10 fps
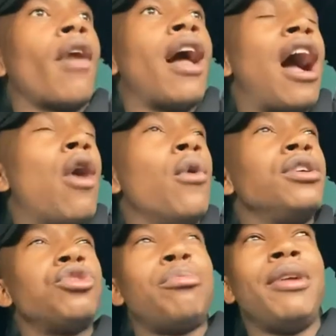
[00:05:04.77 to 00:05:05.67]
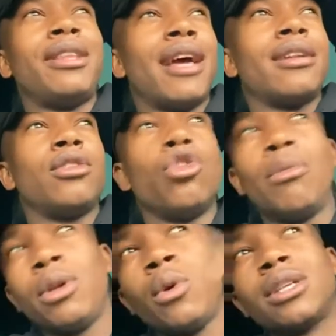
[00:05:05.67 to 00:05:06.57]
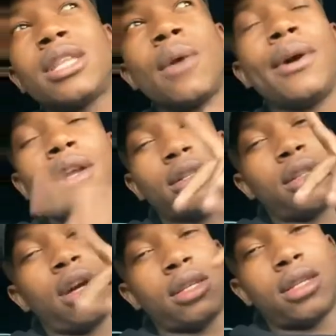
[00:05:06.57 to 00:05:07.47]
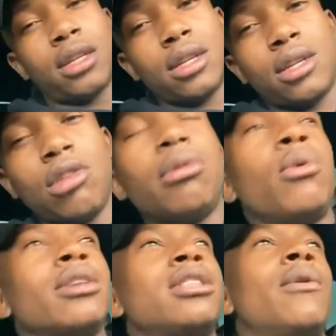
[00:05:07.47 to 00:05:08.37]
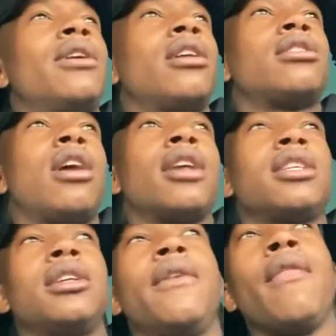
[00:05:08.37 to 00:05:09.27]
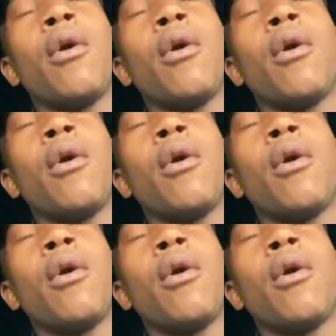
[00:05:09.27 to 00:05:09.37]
I always repeat that nobody was there when I started. Nobody was there when I started.